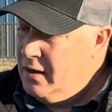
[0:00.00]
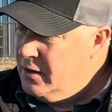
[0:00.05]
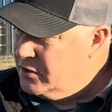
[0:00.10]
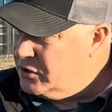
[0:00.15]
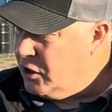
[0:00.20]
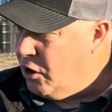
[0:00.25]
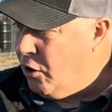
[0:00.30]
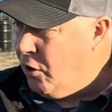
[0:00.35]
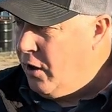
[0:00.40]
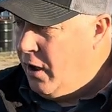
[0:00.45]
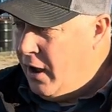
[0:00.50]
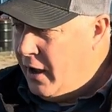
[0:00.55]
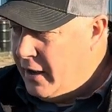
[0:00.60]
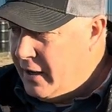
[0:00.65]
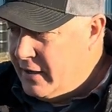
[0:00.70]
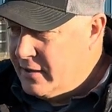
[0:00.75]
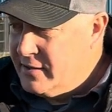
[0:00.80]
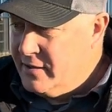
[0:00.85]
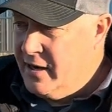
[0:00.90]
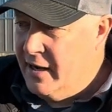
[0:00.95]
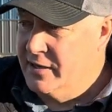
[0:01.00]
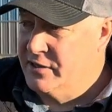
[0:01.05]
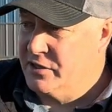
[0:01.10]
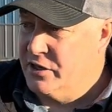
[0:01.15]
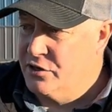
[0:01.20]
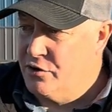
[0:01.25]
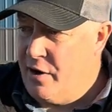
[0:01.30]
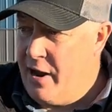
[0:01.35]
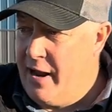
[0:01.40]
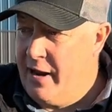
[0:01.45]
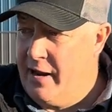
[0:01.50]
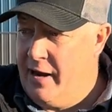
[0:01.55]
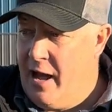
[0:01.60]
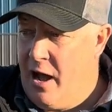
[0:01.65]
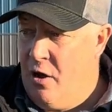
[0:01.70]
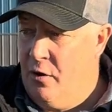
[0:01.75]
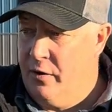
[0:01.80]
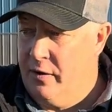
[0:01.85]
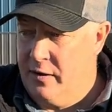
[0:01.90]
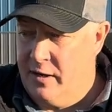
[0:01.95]
So it's nice to drag it
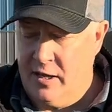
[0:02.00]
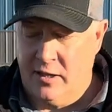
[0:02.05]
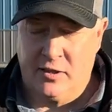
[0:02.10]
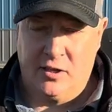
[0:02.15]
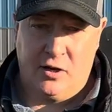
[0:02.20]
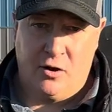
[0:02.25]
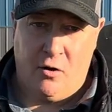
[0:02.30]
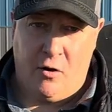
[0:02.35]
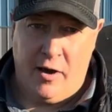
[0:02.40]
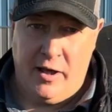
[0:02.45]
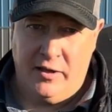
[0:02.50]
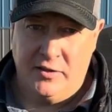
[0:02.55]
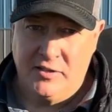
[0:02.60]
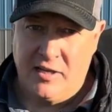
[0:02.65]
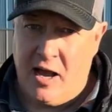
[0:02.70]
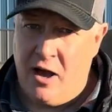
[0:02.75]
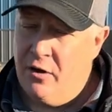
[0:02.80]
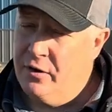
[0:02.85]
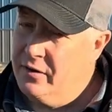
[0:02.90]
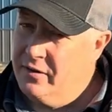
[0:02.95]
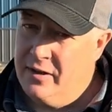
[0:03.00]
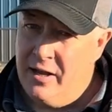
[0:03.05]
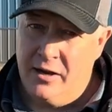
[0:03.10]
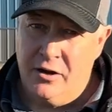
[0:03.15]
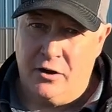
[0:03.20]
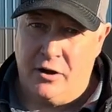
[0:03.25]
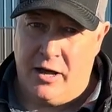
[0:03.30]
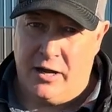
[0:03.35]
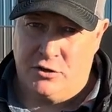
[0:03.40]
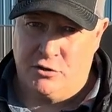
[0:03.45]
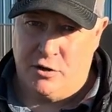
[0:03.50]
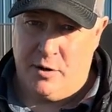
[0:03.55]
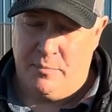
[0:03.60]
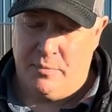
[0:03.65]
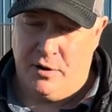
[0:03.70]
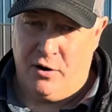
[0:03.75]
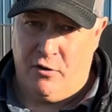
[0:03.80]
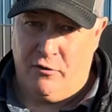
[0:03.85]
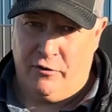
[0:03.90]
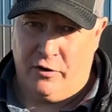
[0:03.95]
out, get the coils out, and then you're not
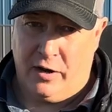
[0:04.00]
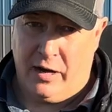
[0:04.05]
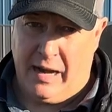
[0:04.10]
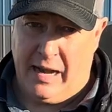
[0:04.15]
tripping over it